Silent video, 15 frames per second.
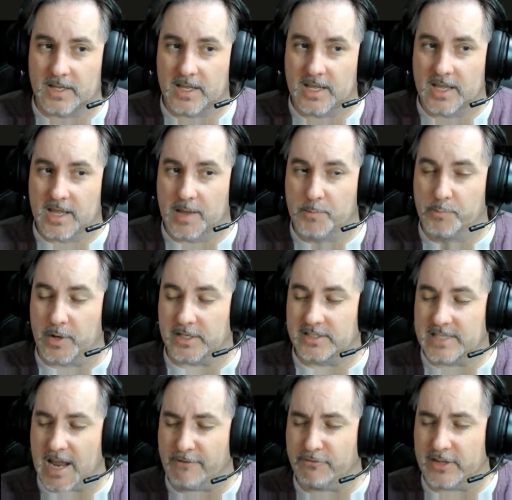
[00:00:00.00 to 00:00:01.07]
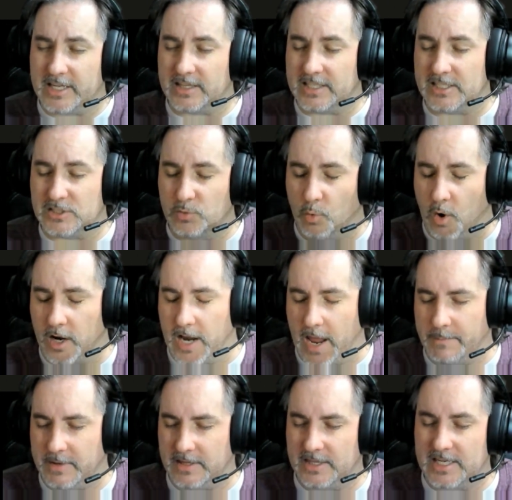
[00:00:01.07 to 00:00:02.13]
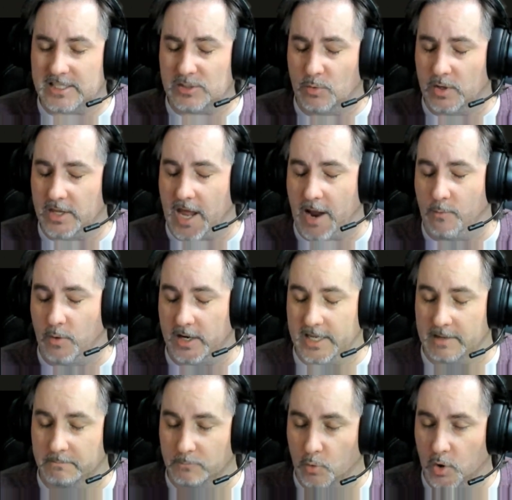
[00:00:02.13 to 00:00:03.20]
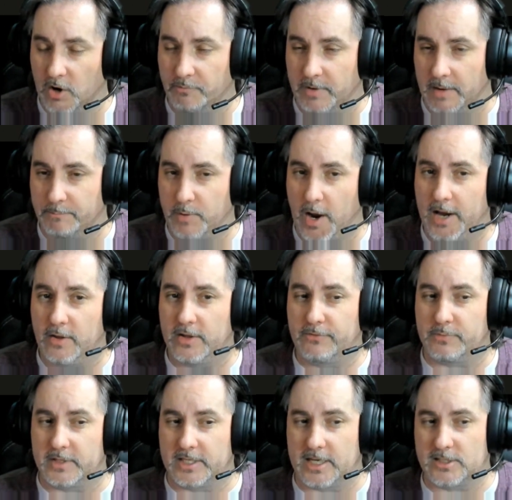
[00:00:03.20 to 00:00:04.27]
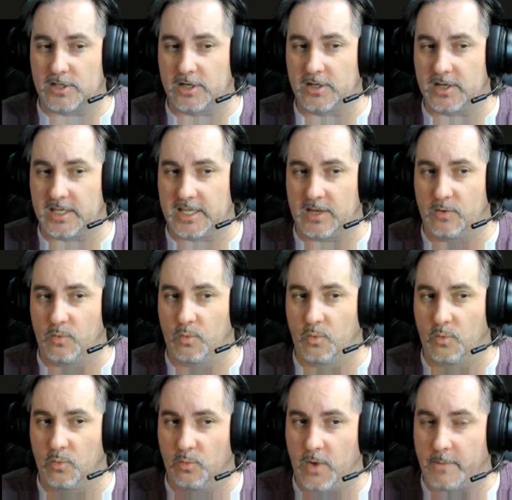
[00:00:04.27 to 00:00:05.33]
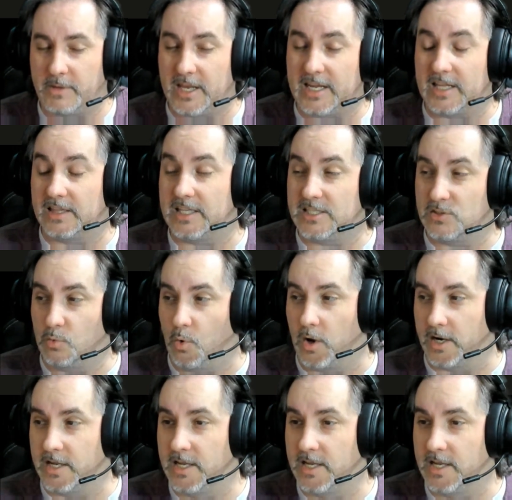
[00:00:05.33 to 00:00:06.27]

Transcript: But definitely at least 1. I mean, this is one that I want to get more of, but I'm probably only from the Kickstarter I'm getting at least 1.